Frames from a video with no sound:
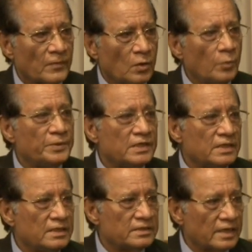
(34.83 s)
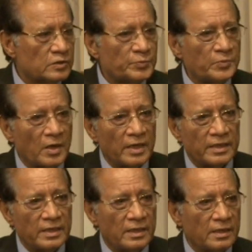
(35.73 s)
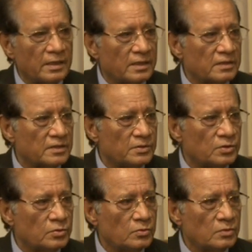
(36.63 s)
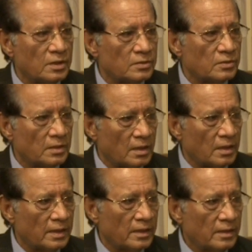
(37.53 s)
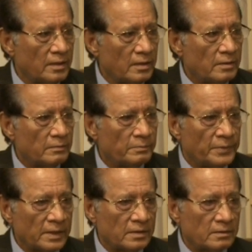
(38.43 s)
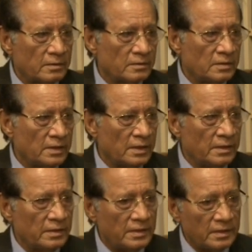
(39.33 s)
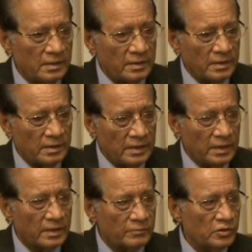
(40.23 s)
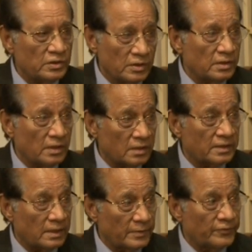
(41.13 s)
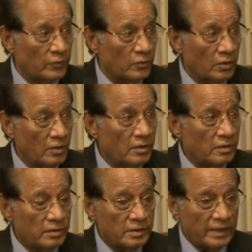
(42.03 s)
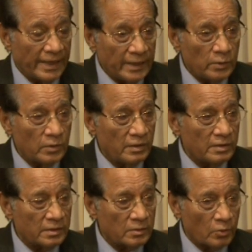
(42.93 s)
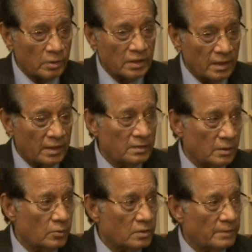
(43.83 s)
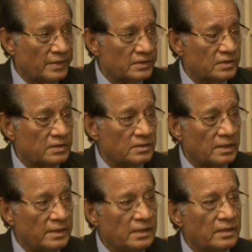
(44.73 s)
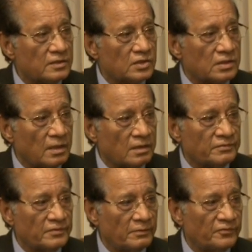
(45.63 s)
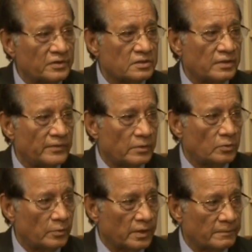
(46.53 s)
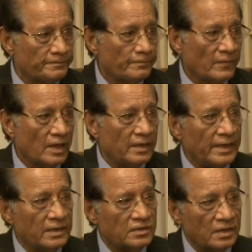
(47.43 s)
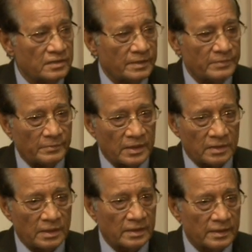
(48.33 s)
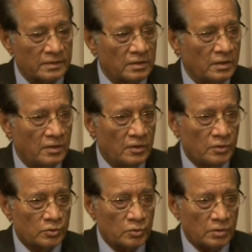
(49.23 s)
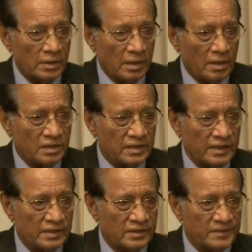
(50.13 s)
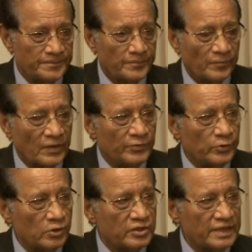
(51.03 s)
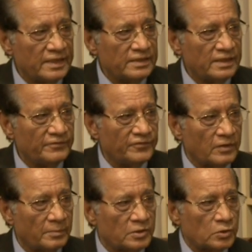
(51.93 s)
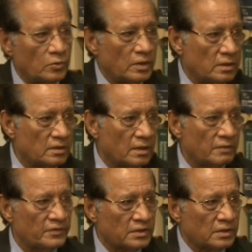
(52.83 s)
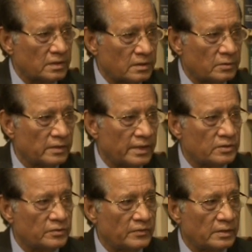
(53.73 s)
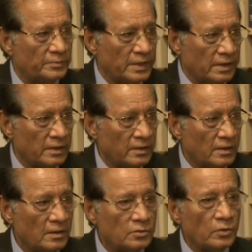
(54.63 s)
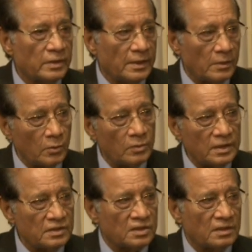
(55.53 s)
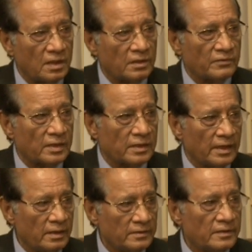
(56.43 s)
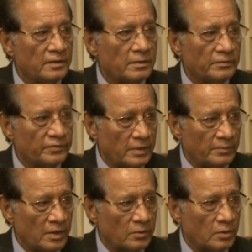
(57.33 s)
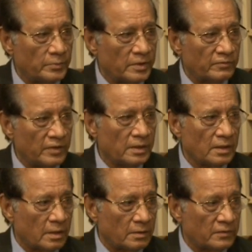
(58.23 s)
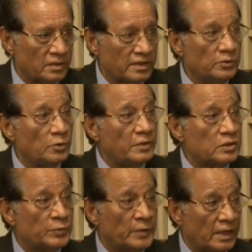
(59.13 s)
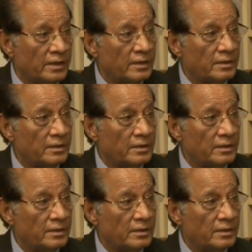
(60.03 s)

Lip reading: OPT is expiring, let us say June or July, but the year, we didn't talk that before, the annual quota and the quota basis, the year starts from 1st of October and ends on September 30th. So the law says if you are changing from student or visitor to H-1B, you can only start working from October 1 onwards, and you must be